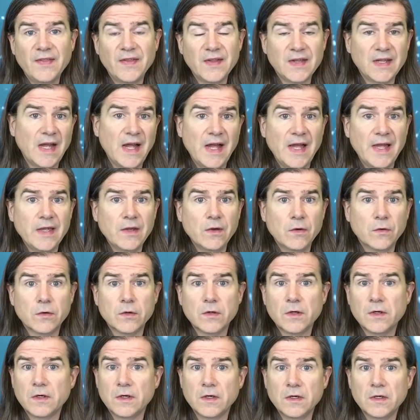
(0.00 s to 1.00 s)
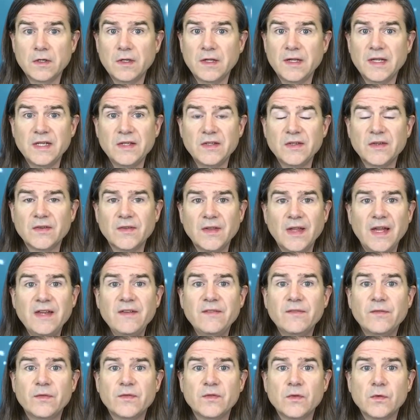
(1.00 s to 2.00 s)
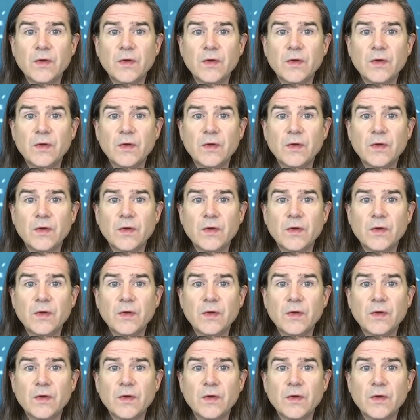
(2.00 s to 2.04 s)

the guy or girl in your life